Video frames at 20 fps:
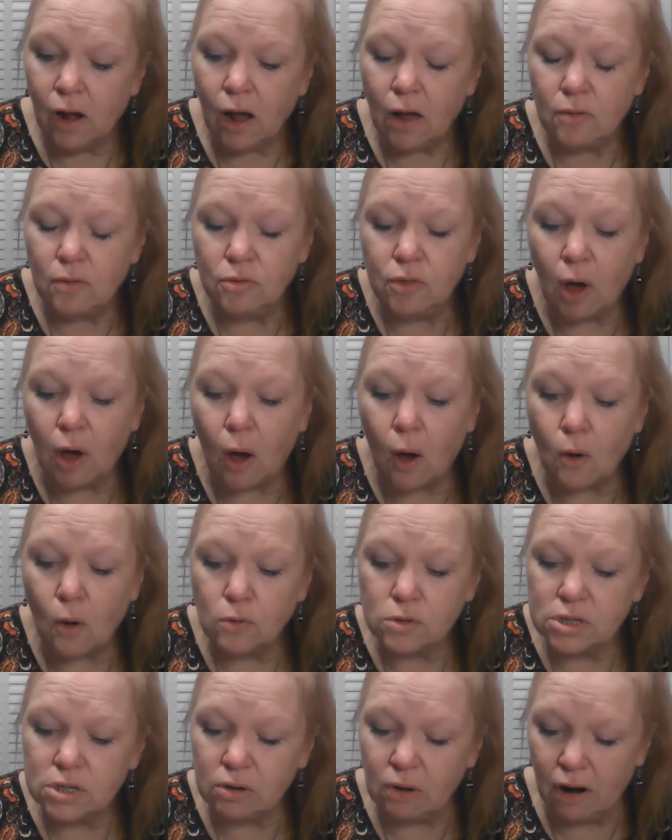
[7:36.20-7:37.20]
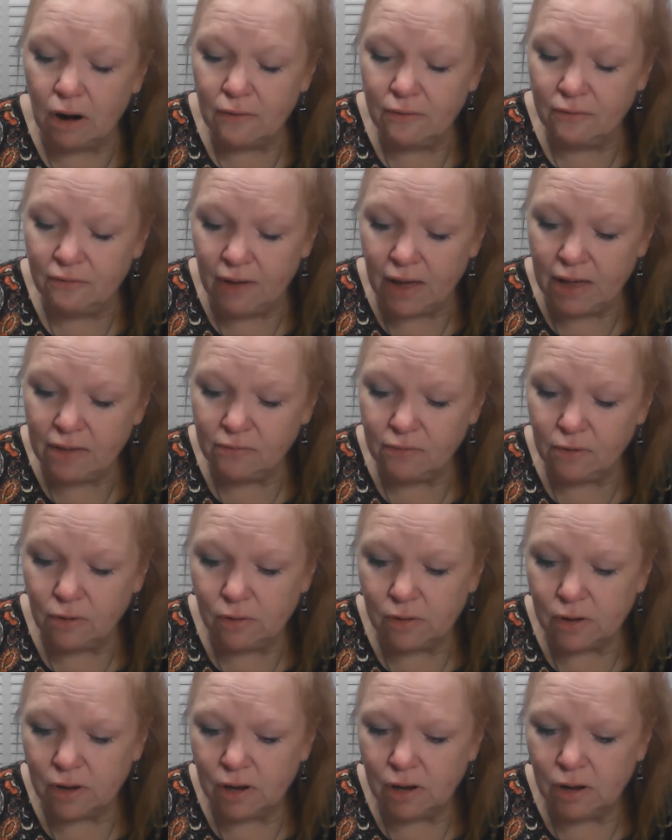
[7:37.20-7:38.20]
Those who are faithful
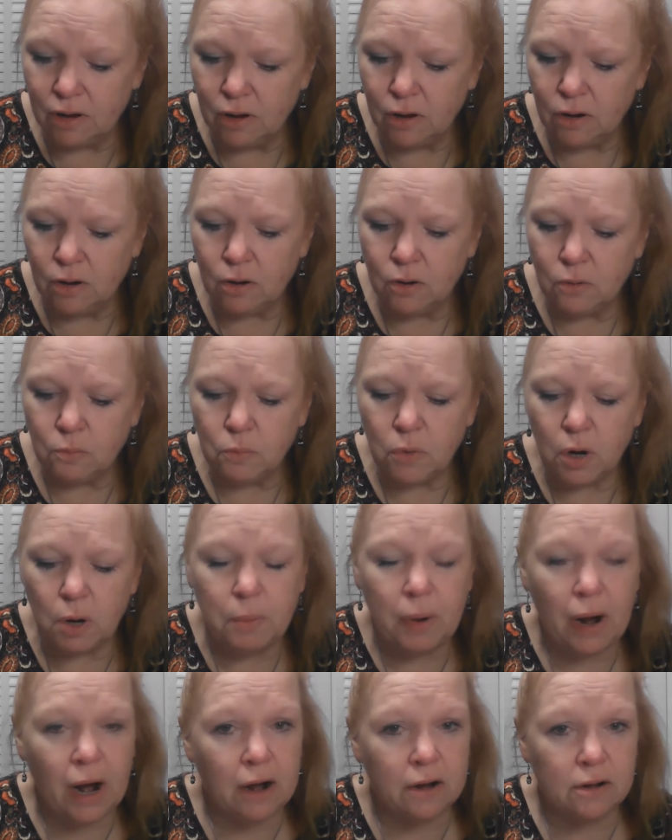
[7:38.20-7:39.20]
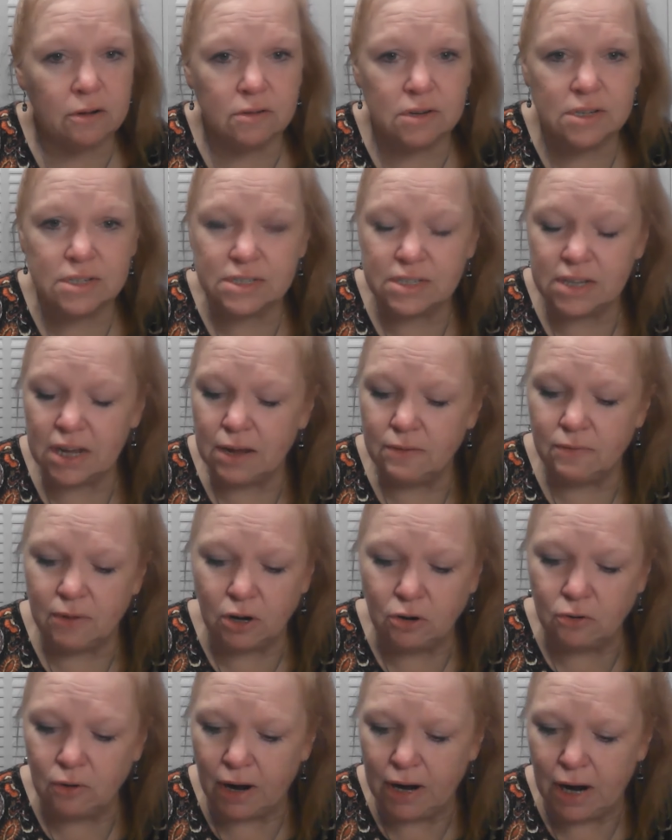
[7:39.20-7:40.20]
prepare to receive a
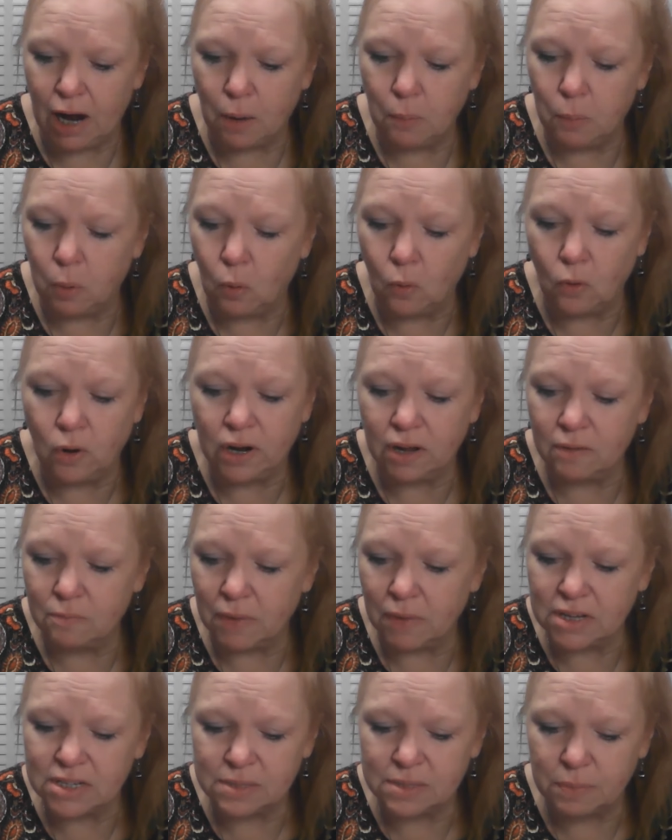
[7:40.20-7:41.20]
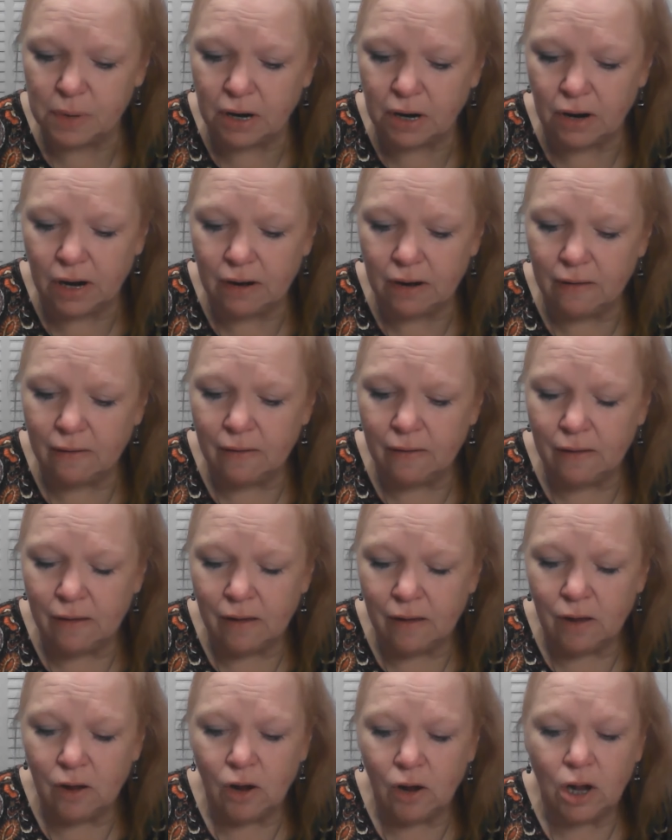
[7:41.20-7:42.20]
great outpouring of my Spirit.
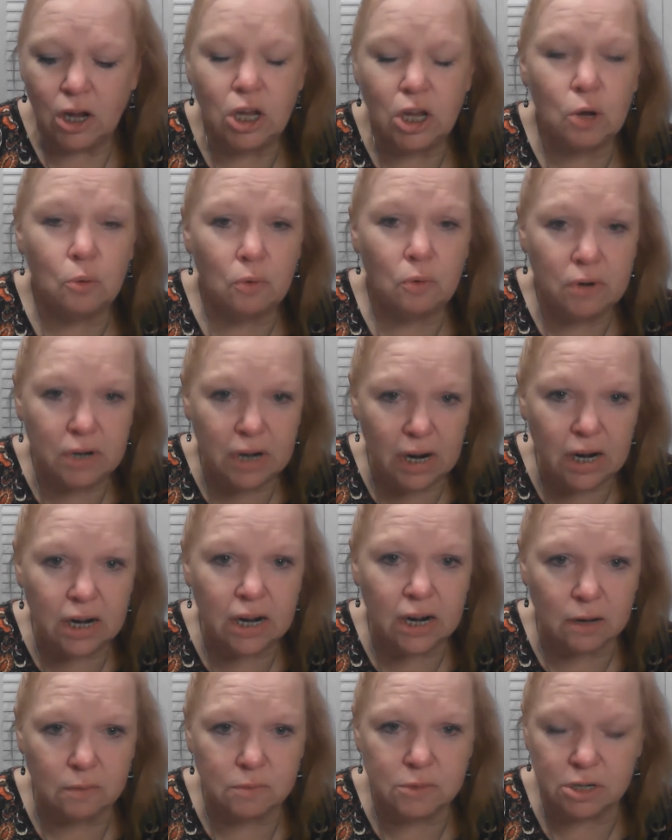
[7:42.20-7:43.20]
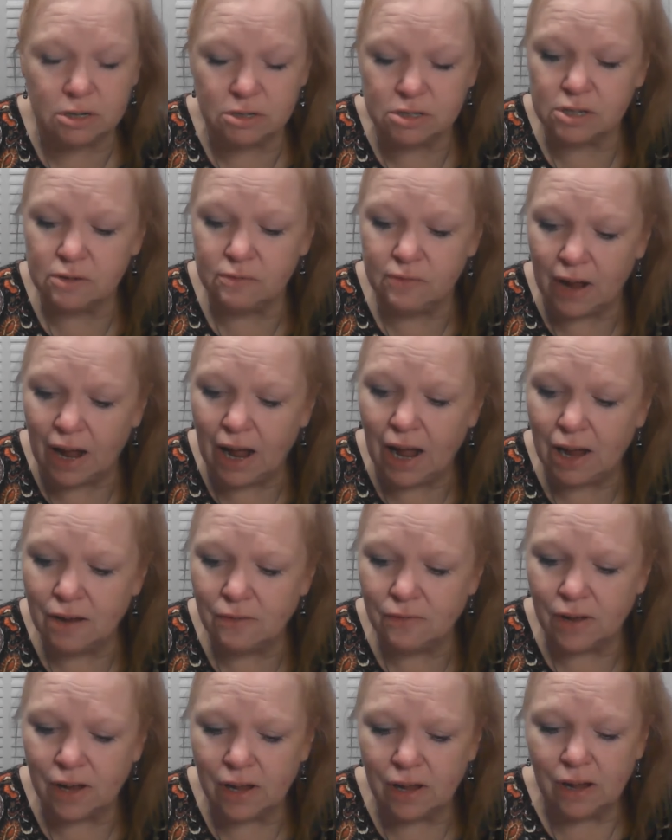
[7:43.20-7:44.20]
You will need Him to
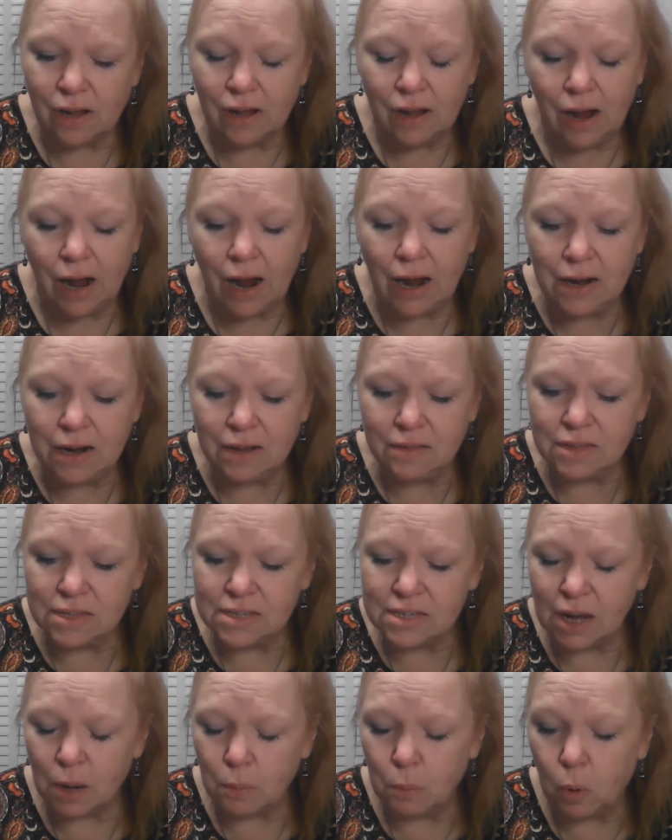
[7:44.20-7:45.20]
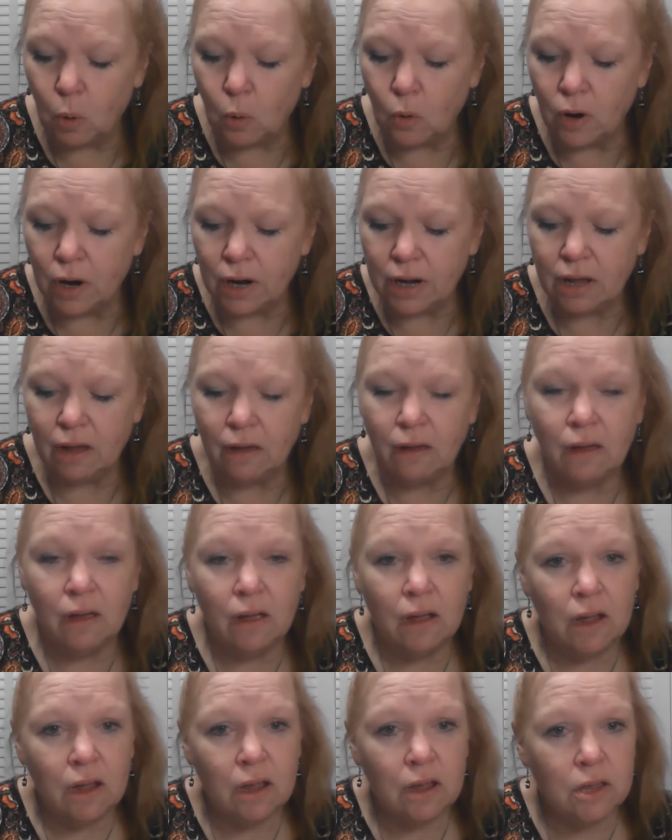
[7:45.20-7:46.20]
survive, and in this outpouring,
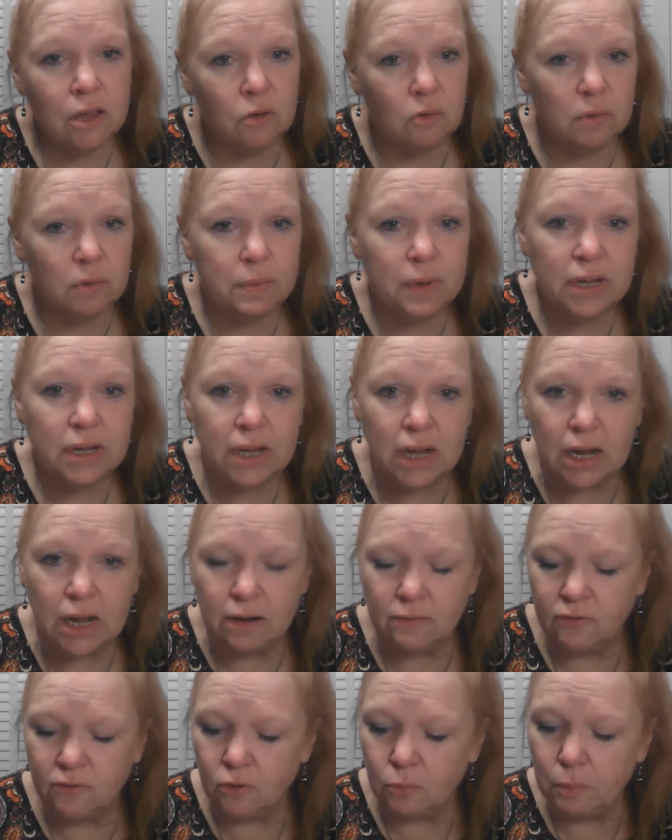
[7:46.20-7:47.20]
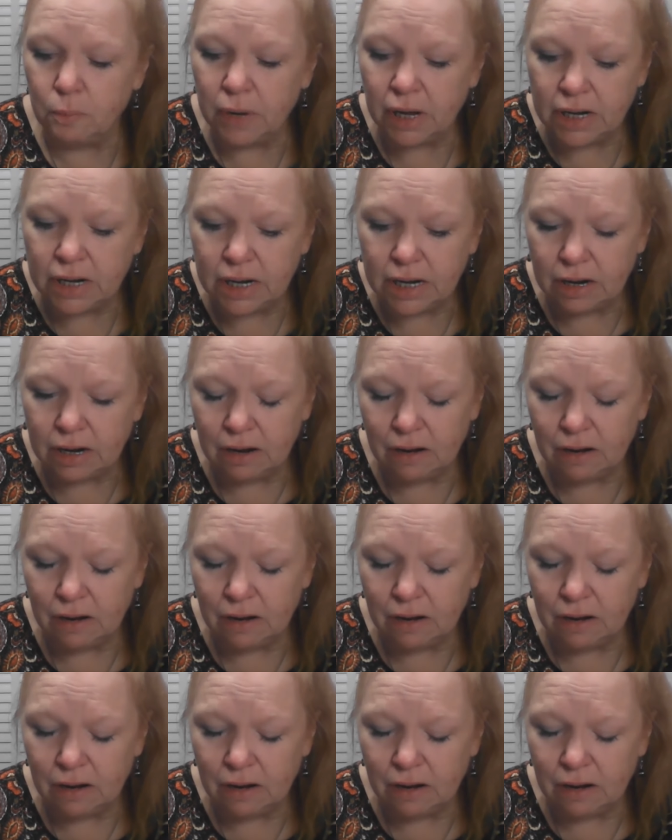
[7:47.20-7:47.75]
you will begin for many,